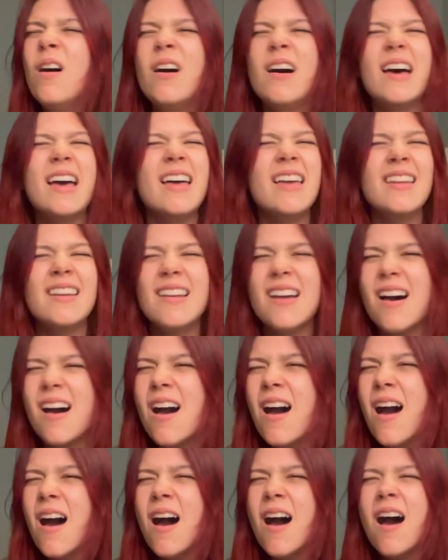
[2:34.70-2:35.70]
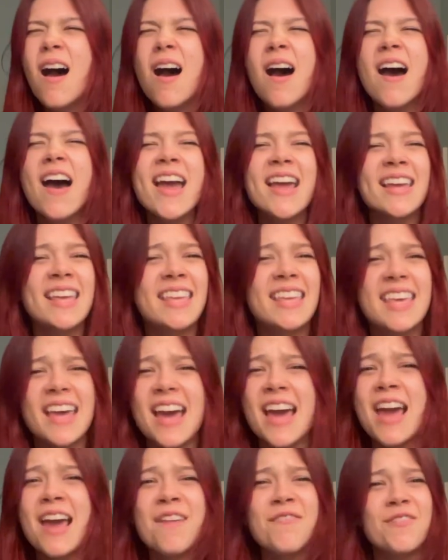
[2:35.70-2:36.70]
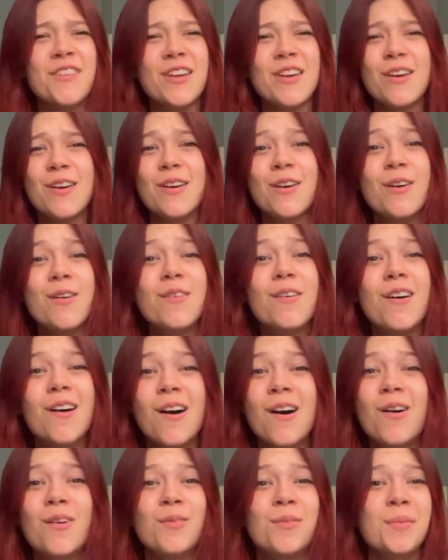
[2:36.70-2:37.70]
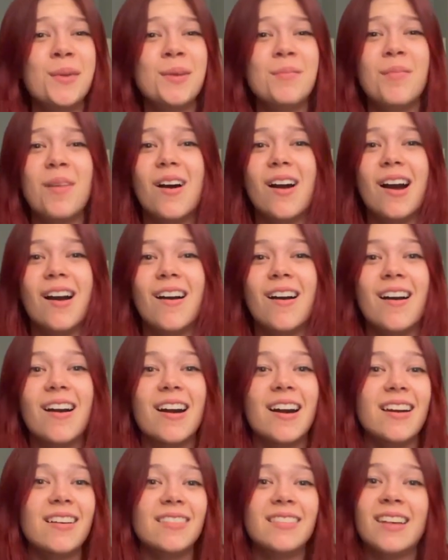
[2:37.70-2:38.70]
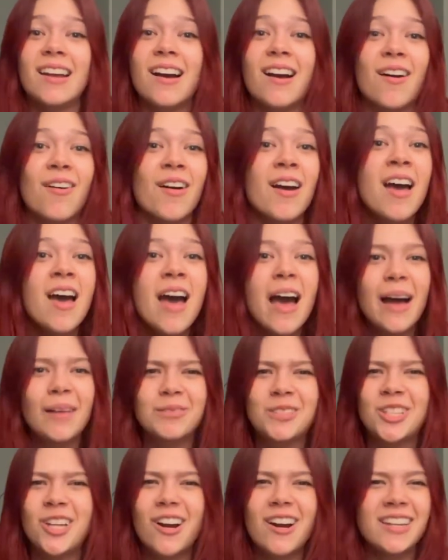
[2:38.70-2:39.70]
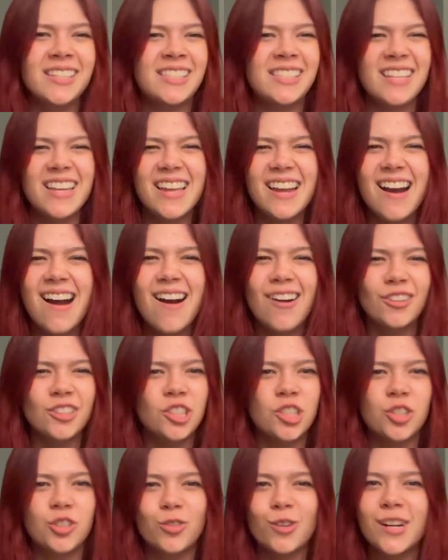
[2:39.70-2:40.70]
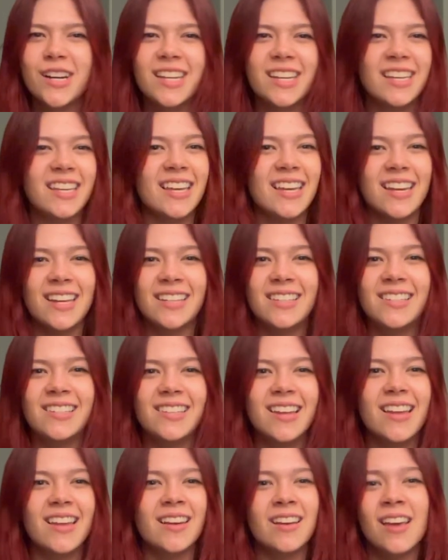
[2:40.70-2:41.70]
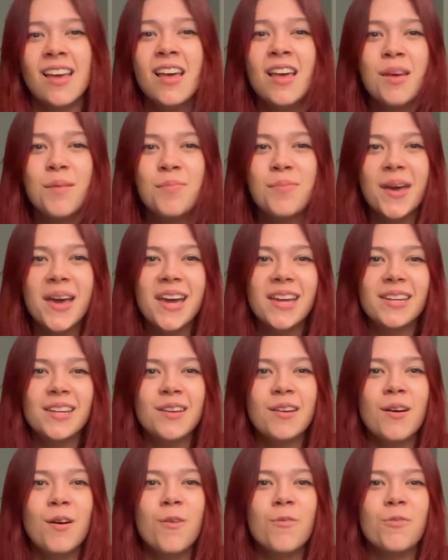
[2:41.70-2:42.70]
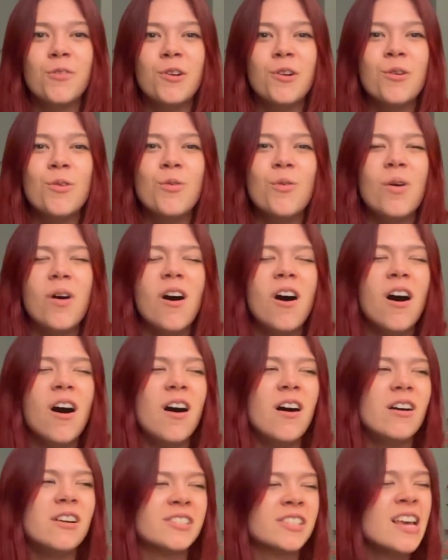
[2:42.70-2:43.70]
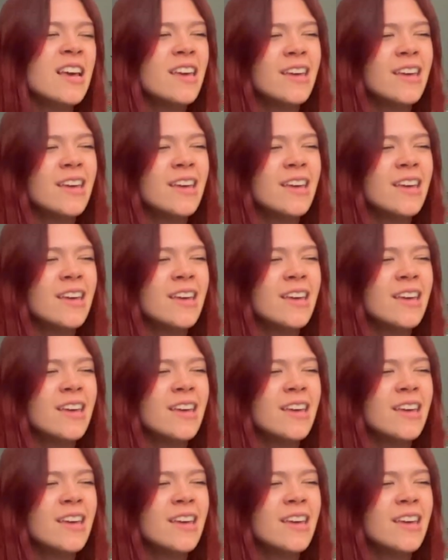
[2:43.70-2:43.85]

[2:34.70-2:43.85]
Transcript: And I gave you a home in my heart. Now I'm tossing out trinkets and painting over walls.